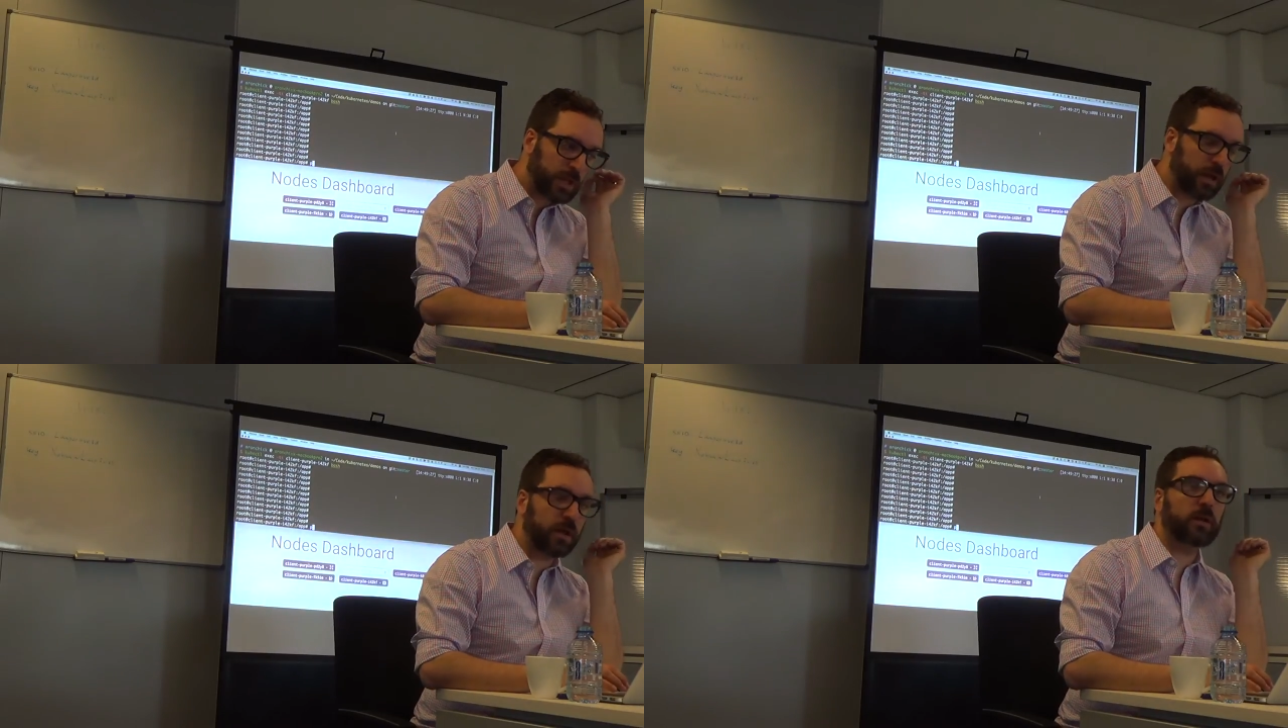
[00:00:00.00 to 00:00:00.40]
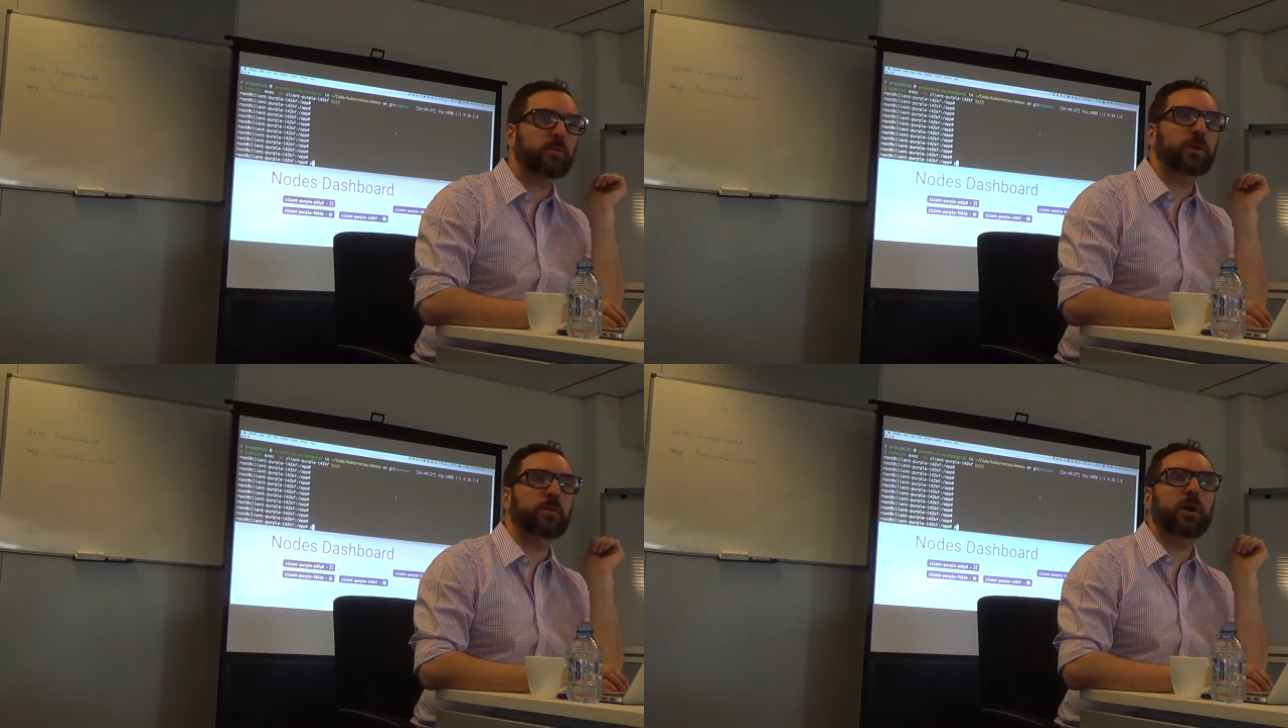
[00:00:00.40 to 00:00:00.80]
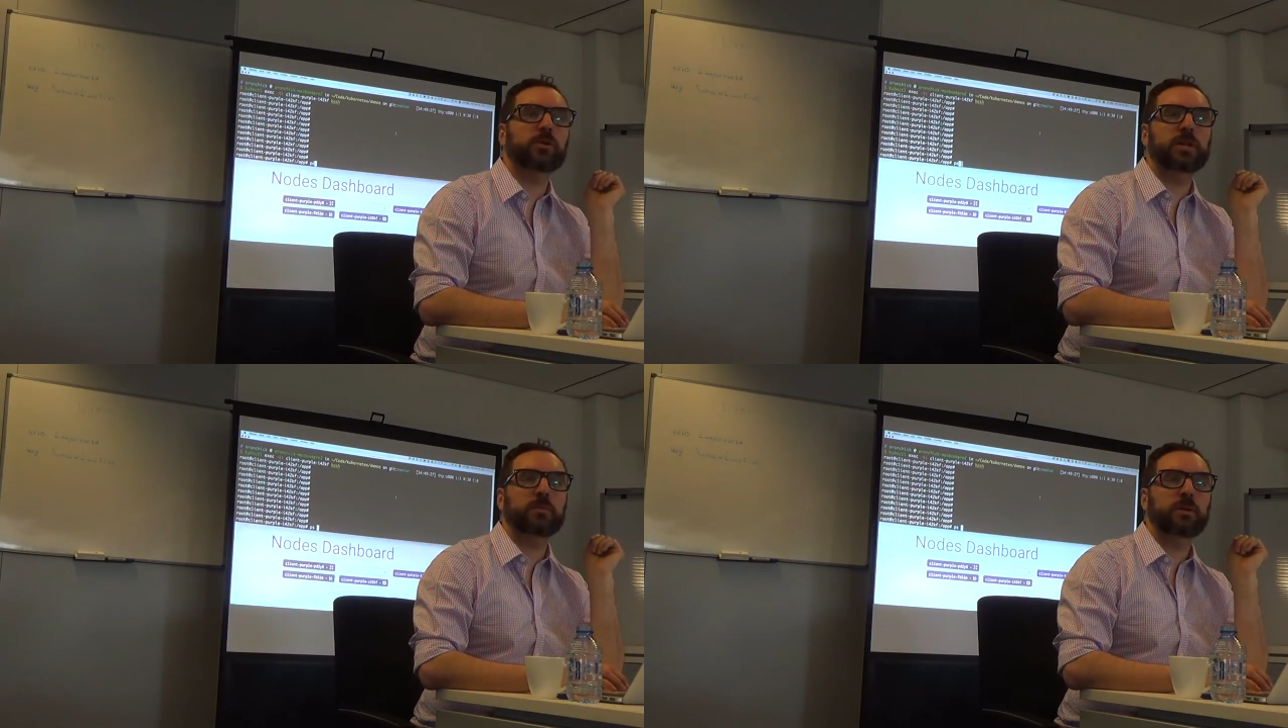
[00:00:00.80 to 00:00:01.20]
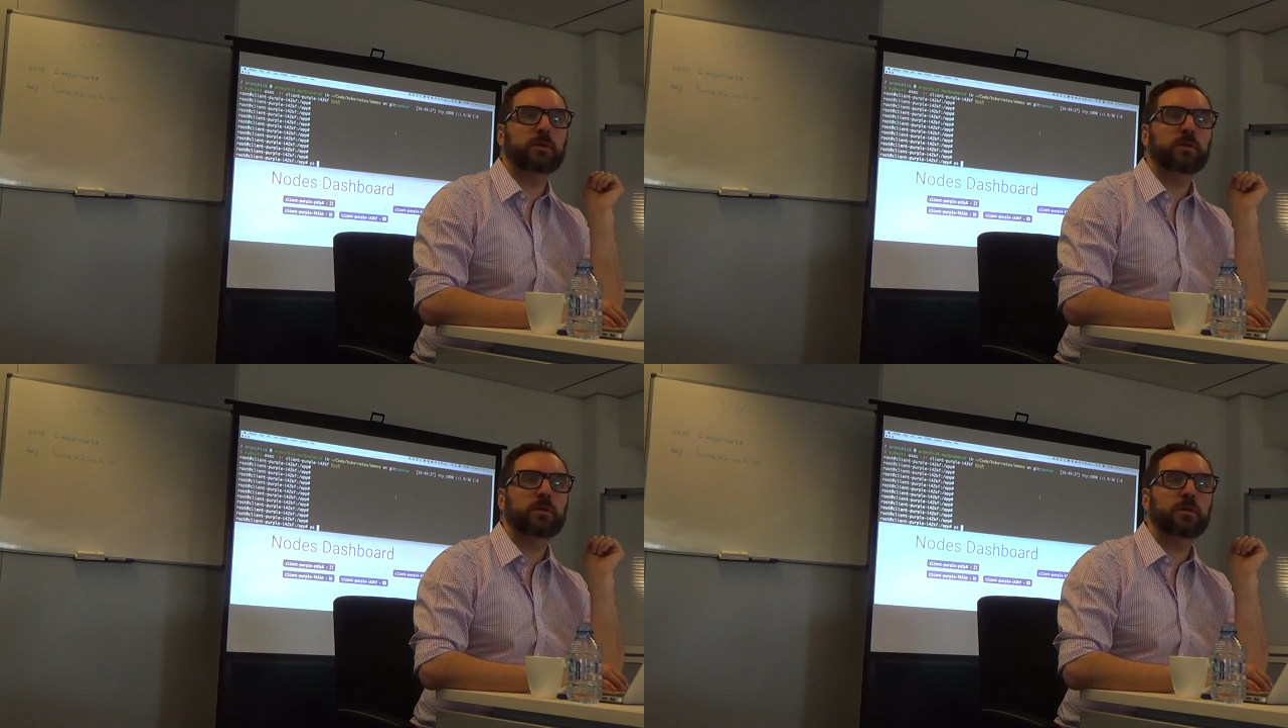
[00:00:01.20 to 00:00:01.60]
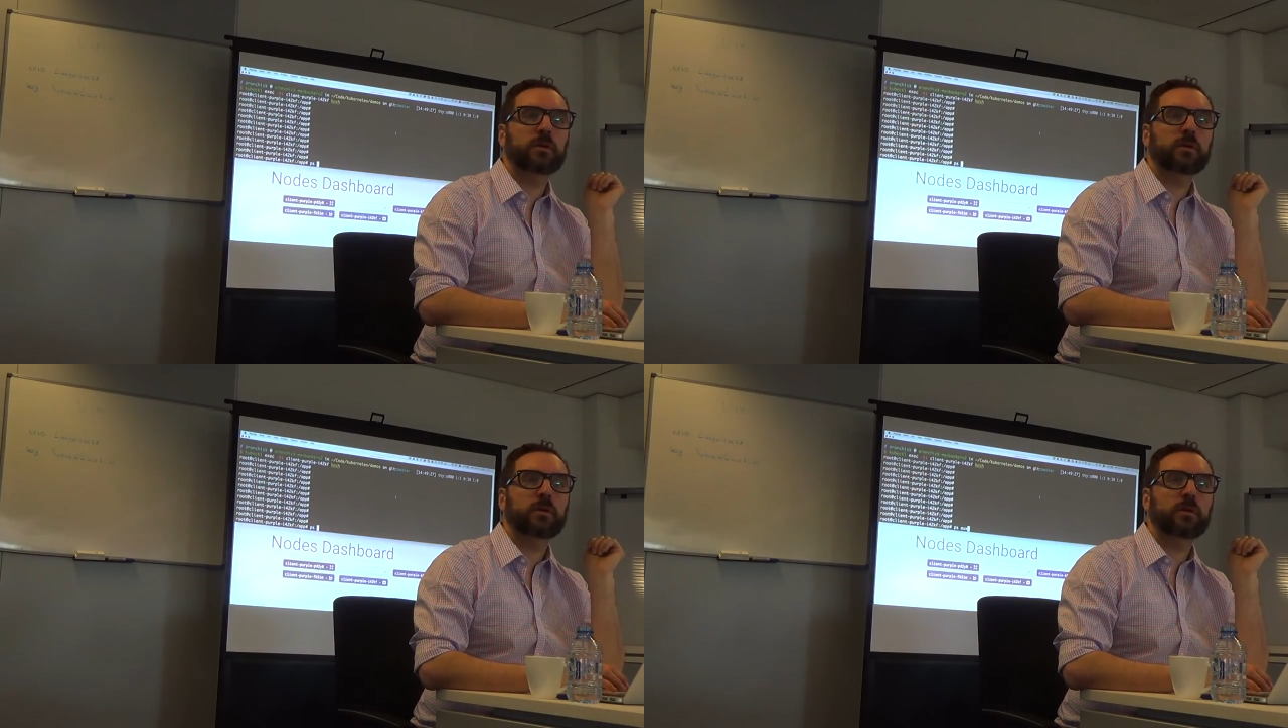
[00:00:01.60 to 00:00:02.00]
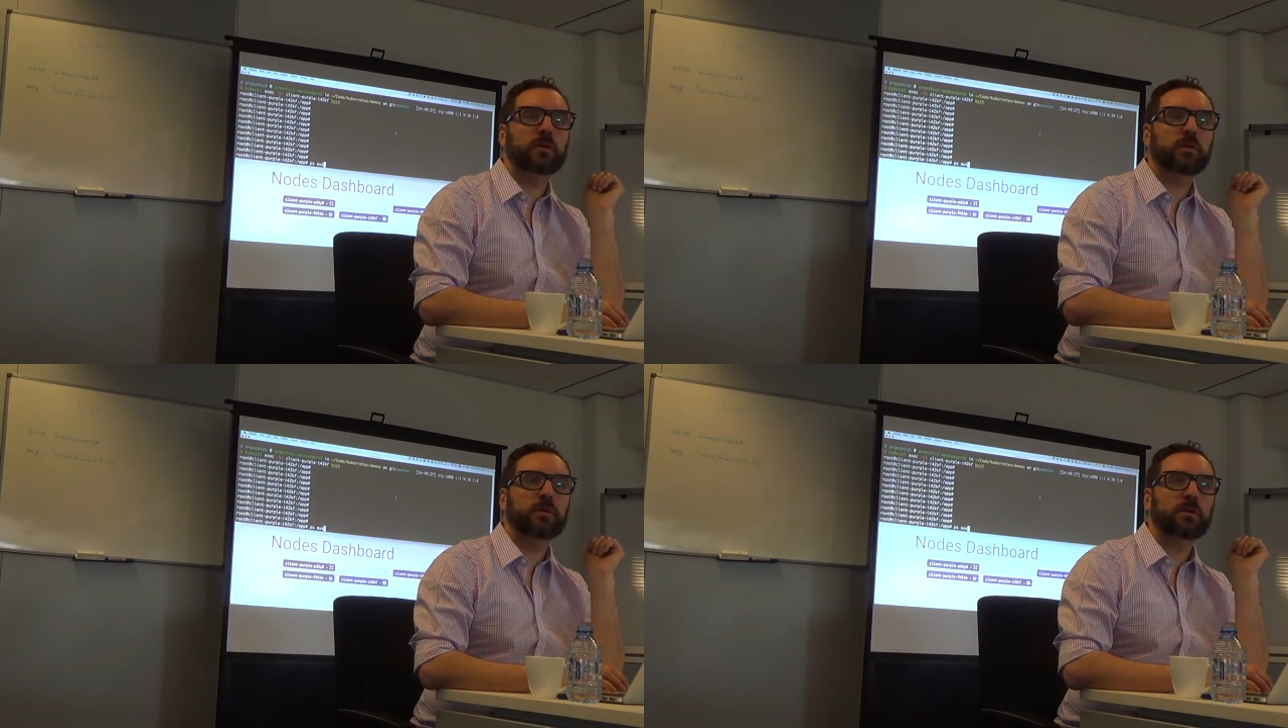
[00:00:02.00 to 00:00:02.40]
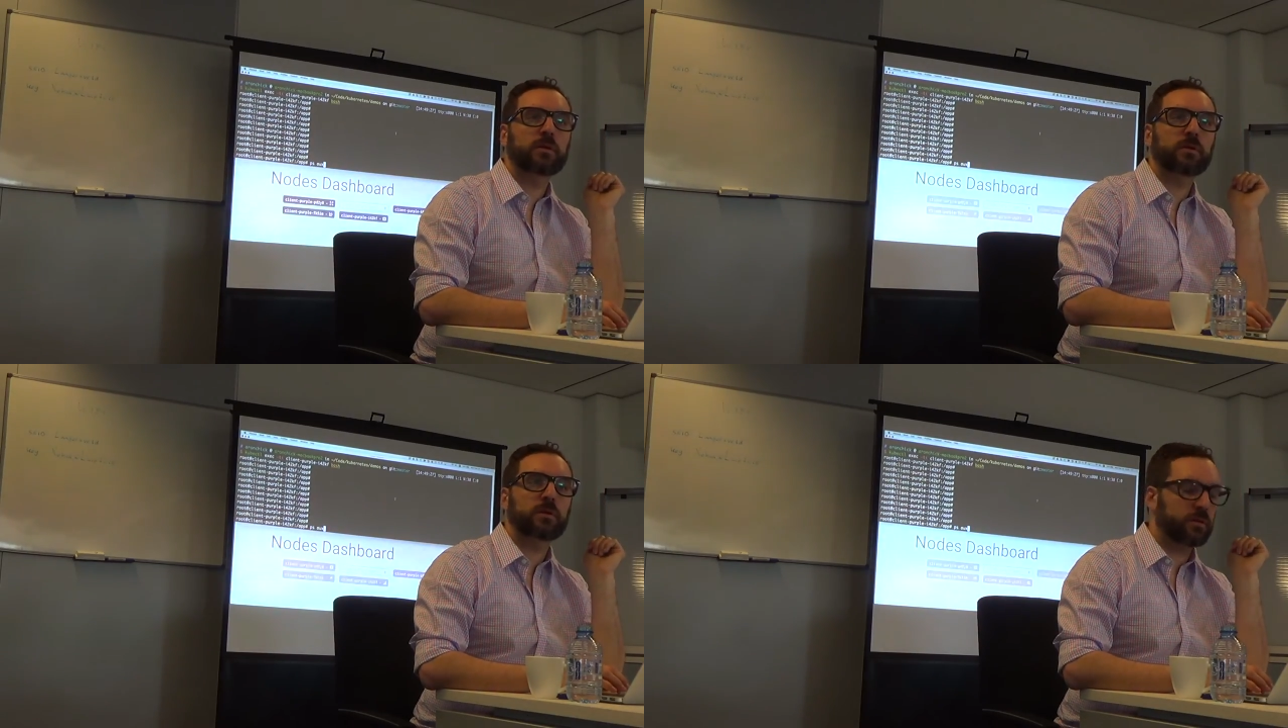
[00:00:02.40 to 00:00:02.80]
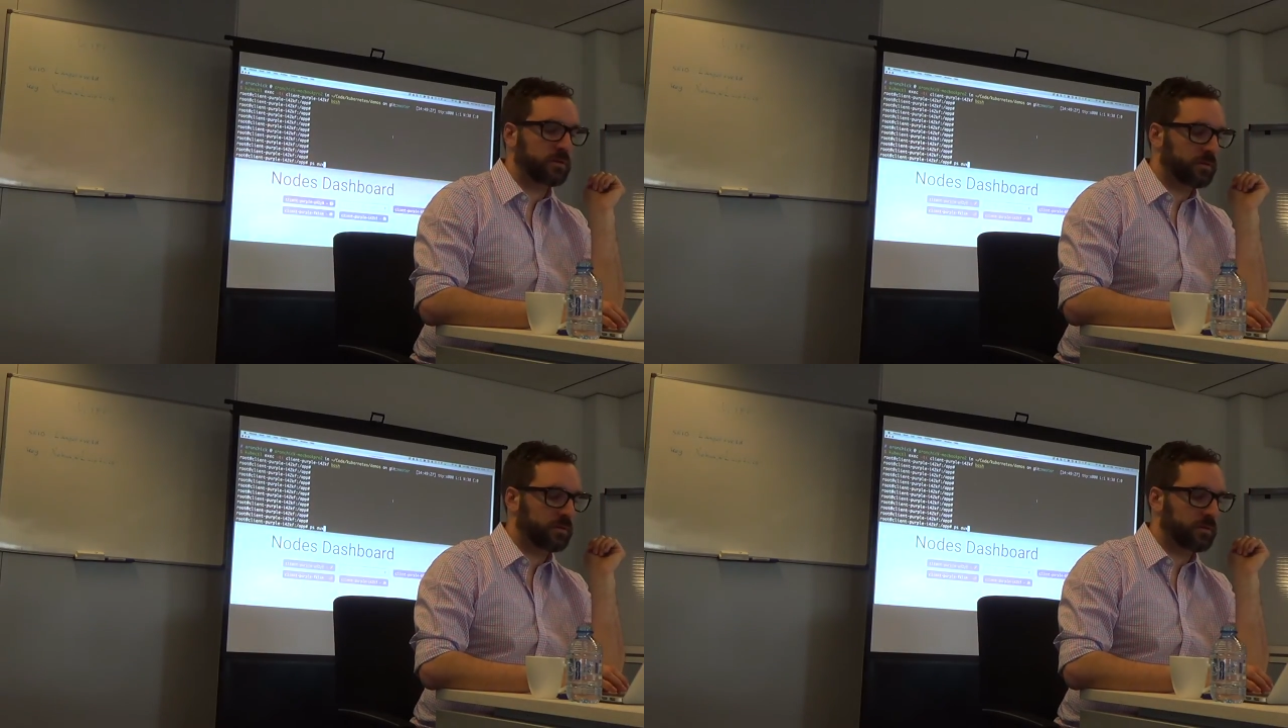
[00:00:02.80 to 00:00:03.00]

Uh, what, host name? Yeah, so see the host name.